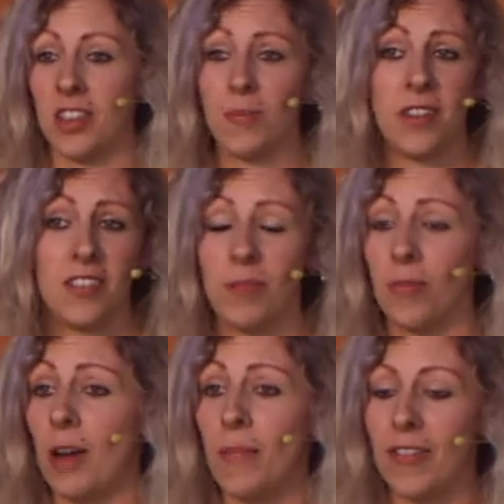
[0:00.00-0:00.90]
community
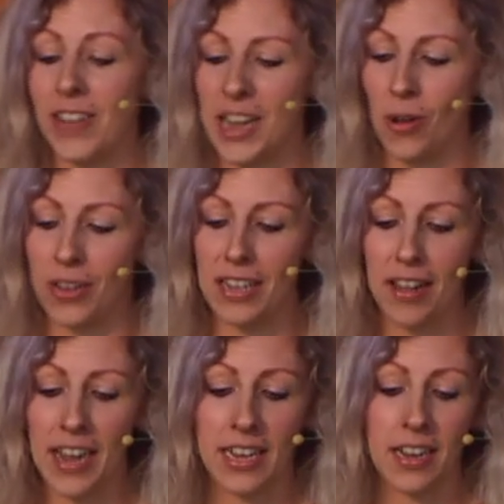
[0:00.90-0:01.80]
primarily
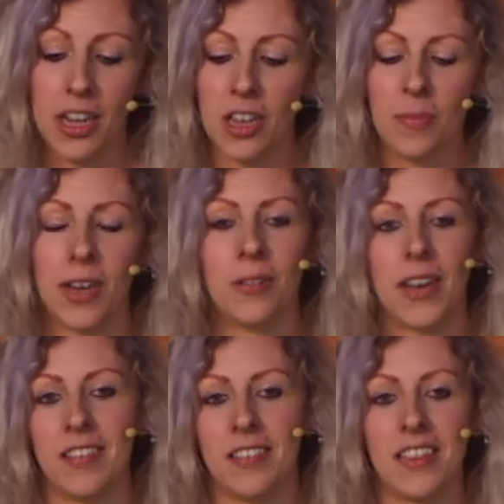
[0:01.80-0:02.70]
online, you might not
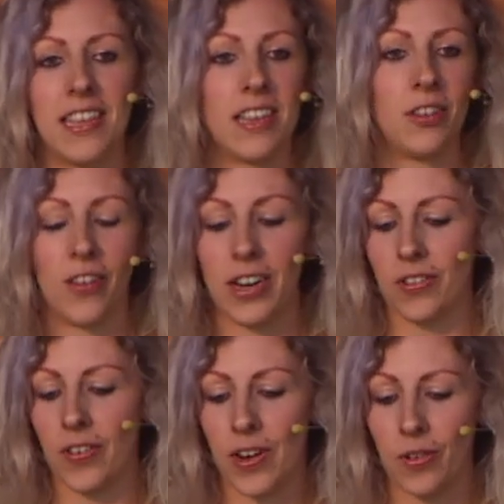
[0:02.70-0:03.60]
get to see these
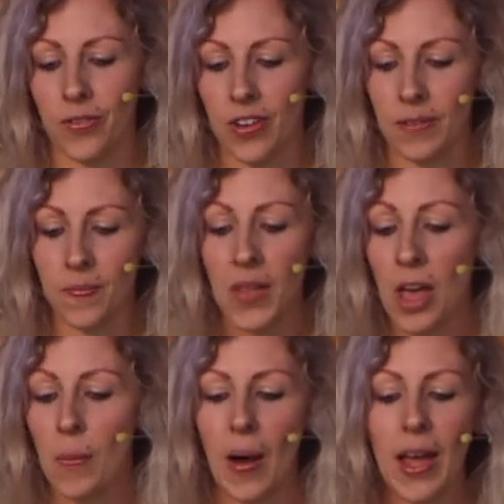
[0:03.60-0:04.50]
friends very often.
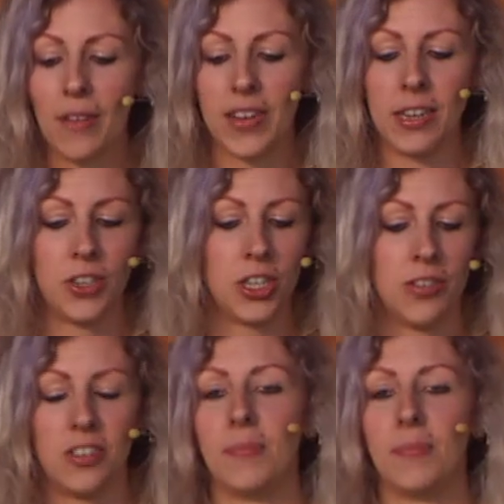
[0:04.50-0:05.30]
But however you choose to